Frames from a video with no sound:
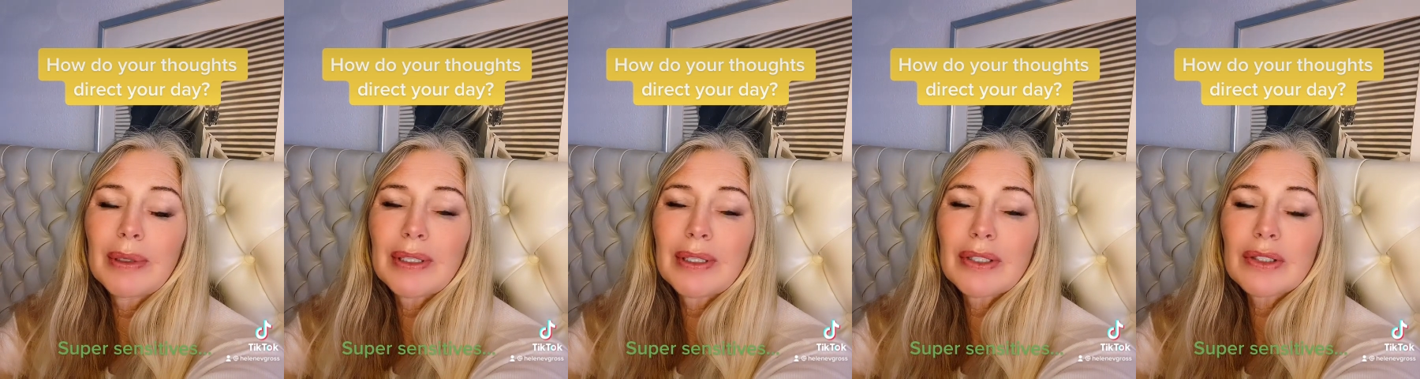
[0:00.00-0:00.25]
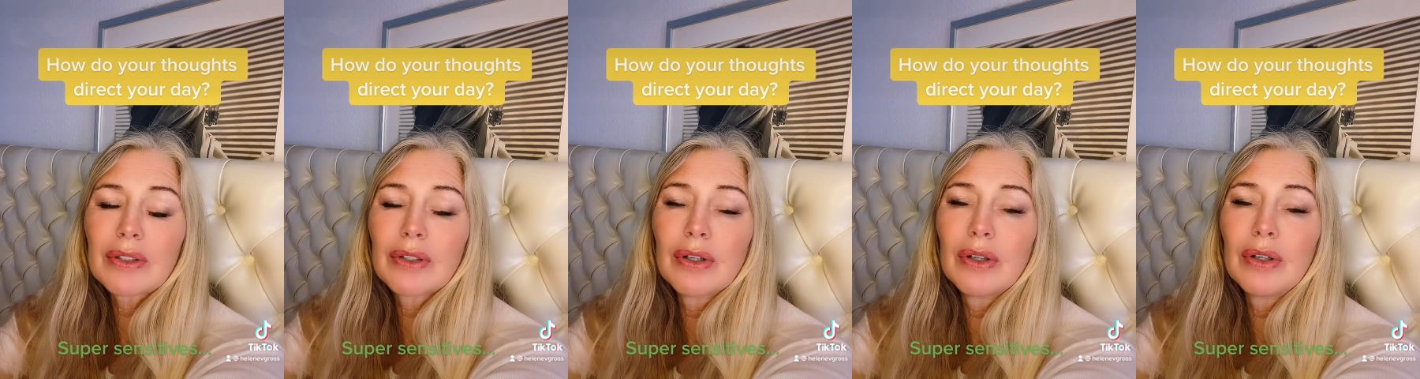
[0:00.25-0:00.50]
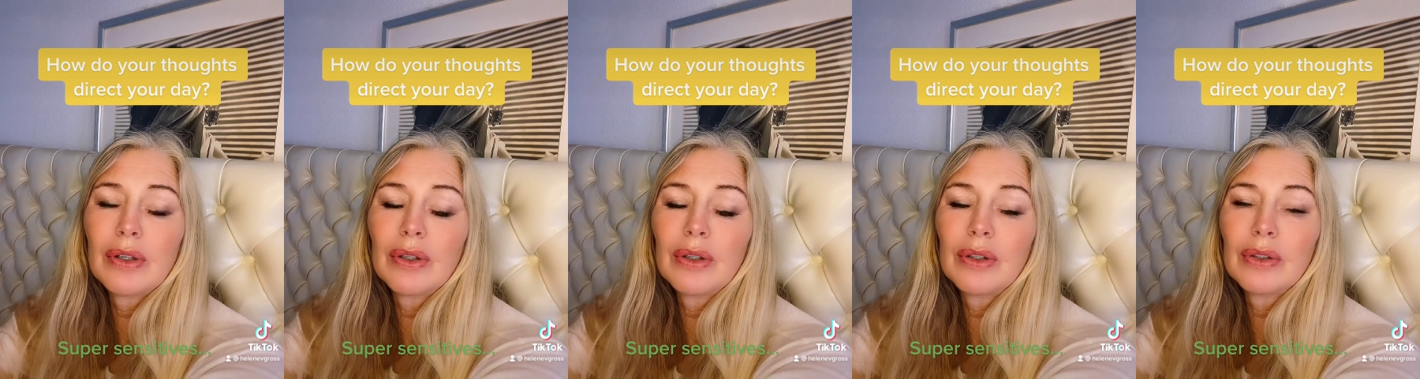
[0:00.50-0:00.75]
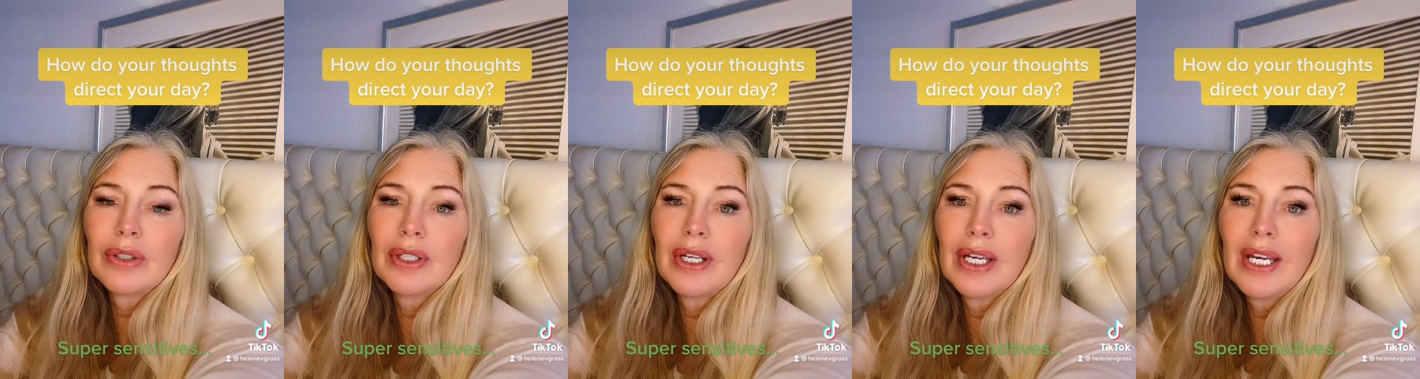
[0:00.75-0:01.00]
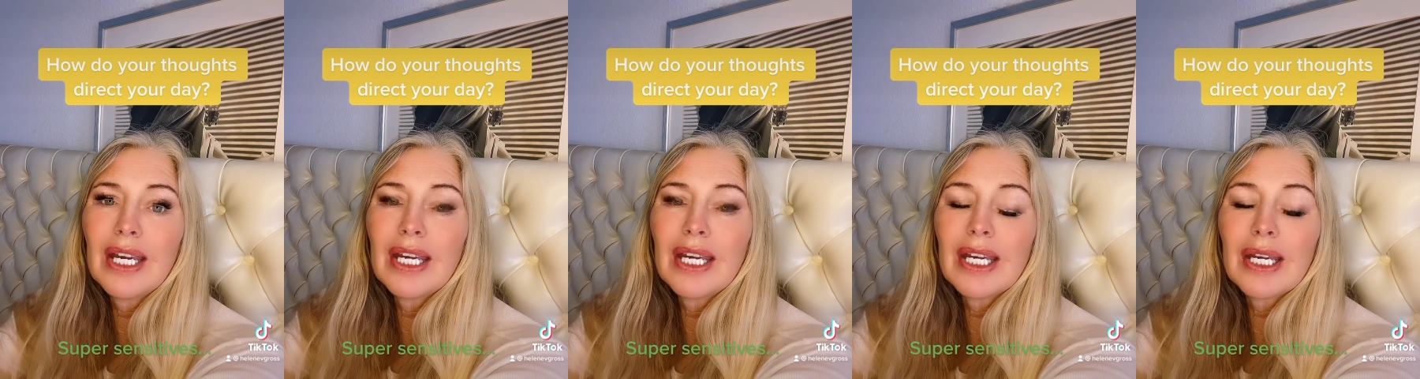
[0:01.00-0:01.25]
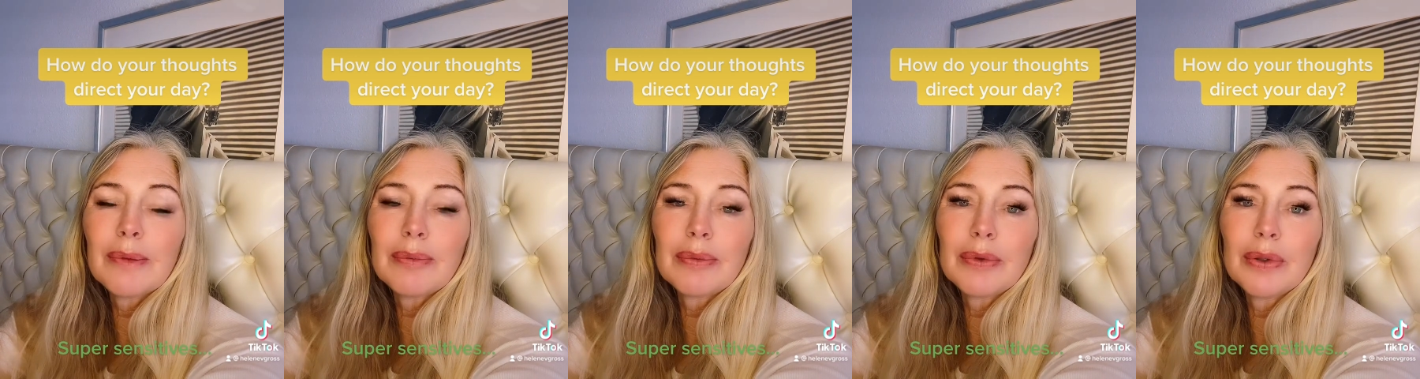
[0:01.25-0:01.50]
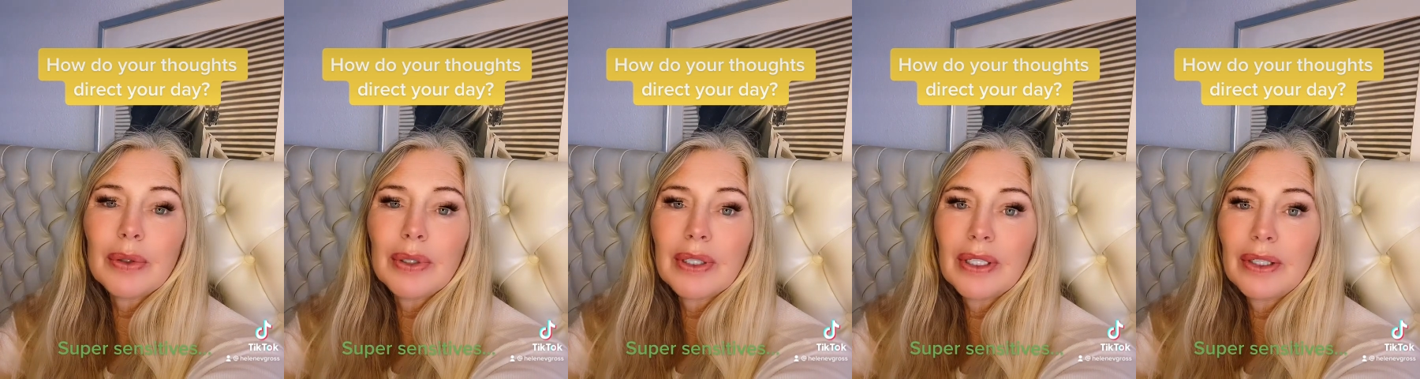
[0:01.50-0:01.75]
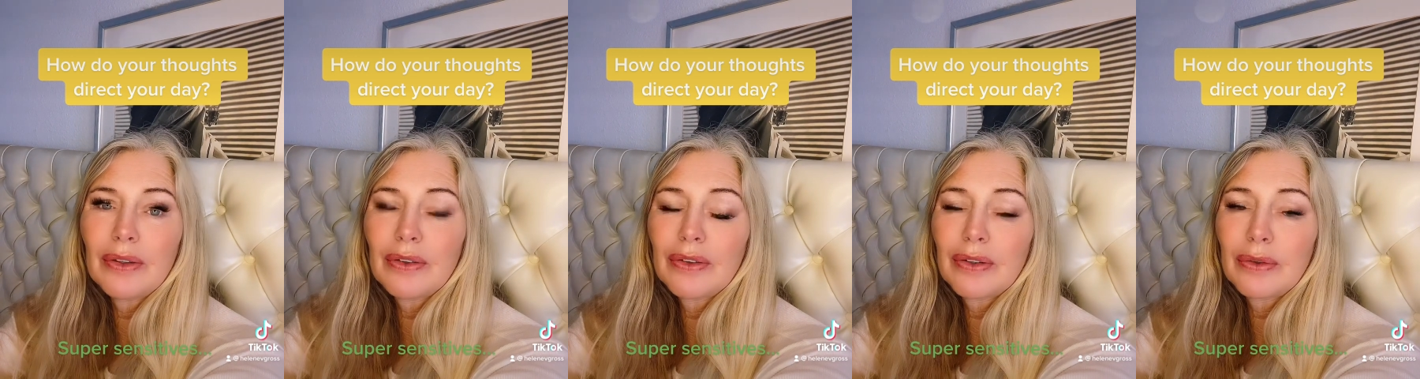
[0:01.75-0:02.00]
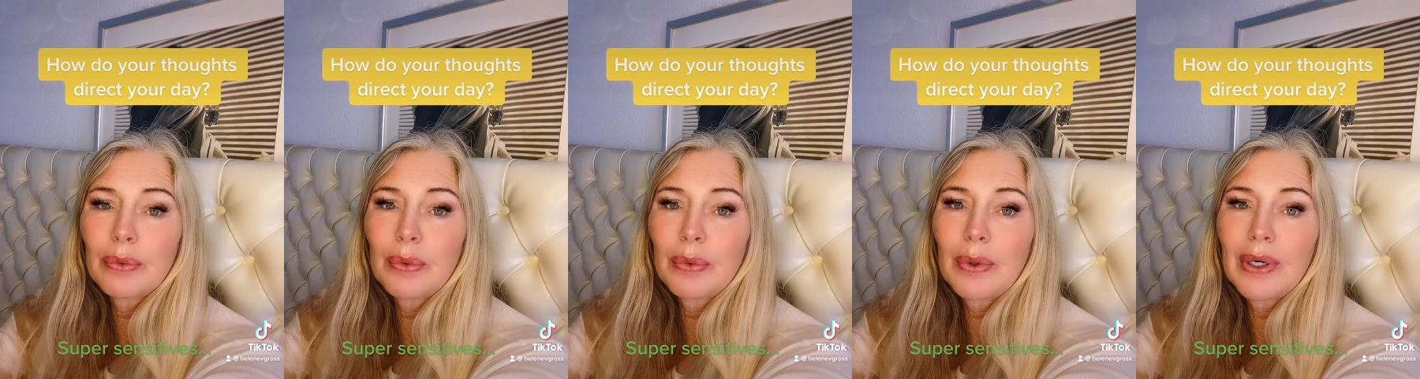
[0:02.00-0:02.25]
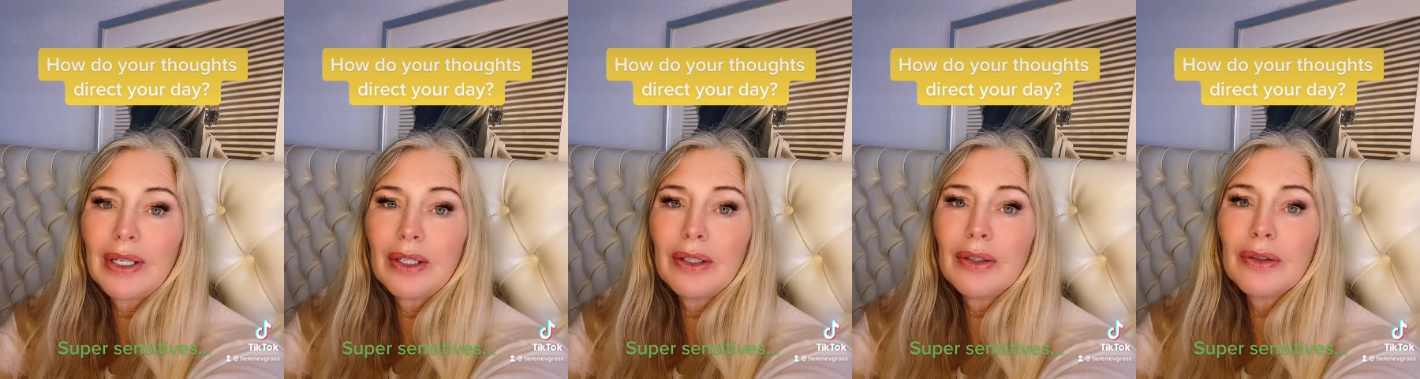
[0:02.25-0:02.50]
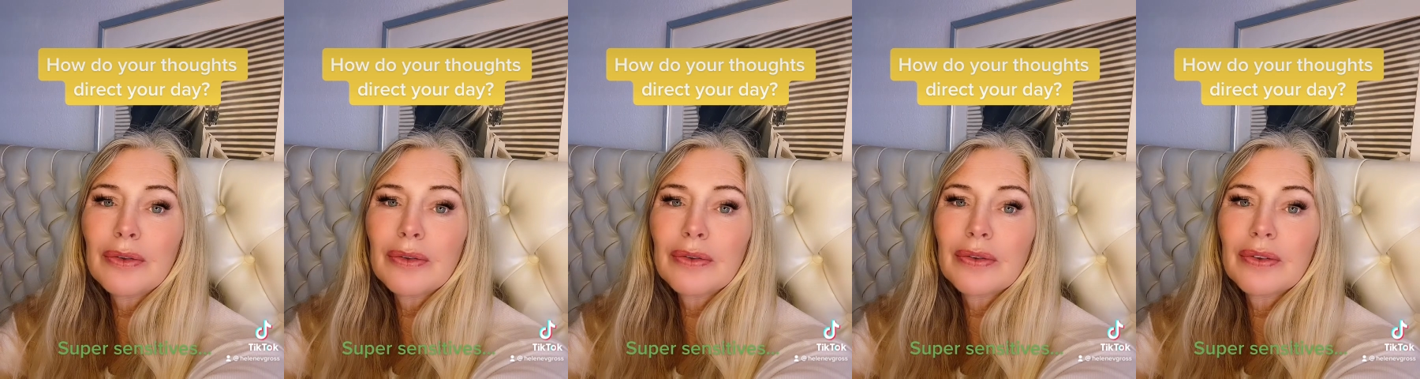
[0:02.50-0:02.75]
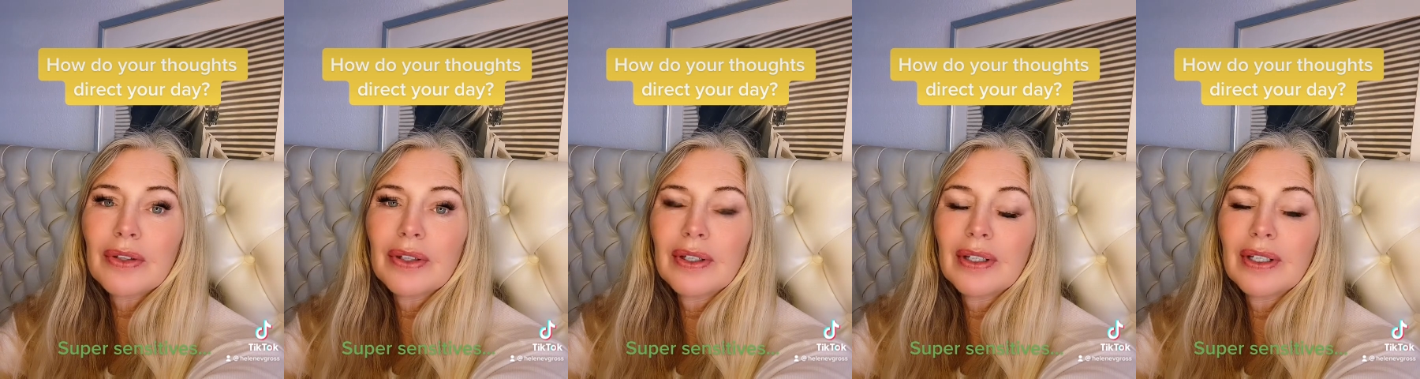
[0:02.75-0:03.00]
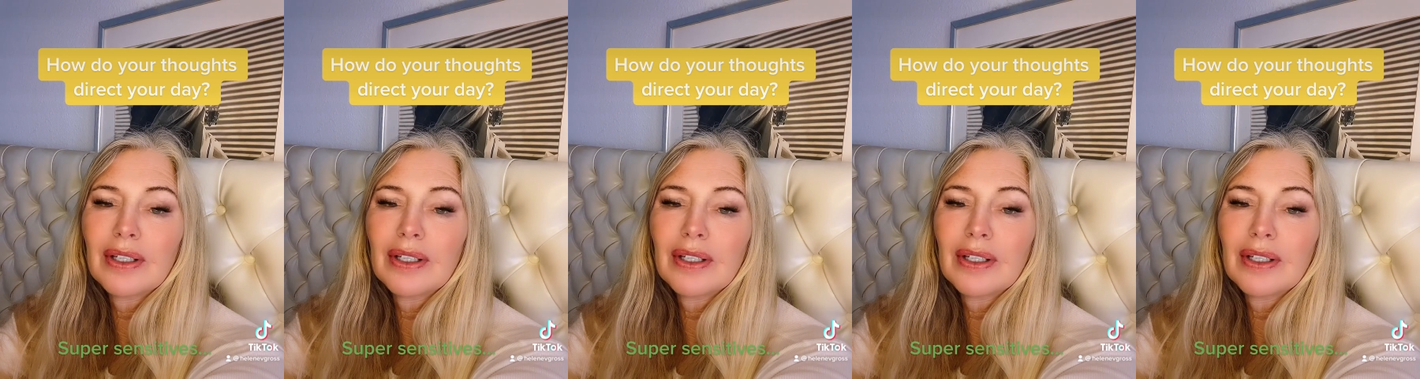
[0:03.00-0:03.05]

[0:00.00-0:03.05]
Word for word: It's called Hypno Health and Wealth.